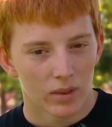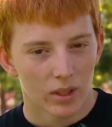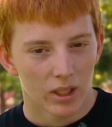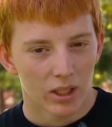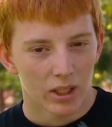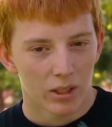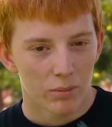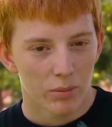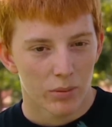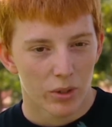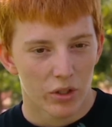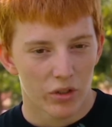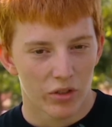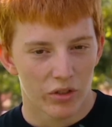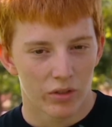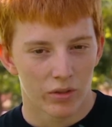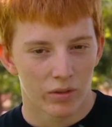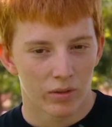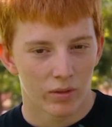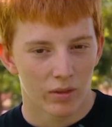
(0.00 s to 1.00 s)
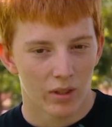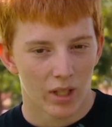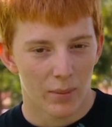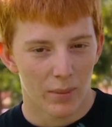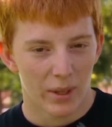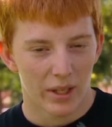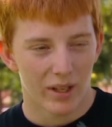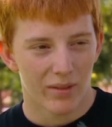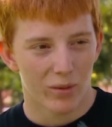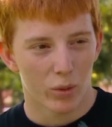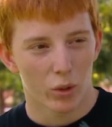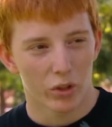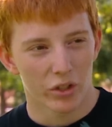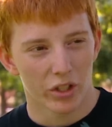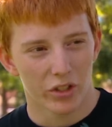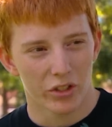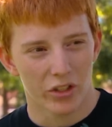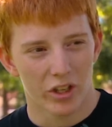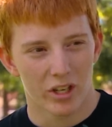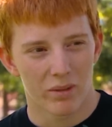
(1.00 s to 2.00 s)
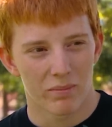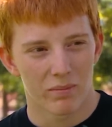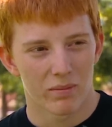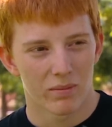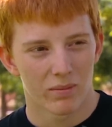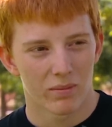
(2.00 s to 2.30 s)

Um, because I barely ever wore sunscreen.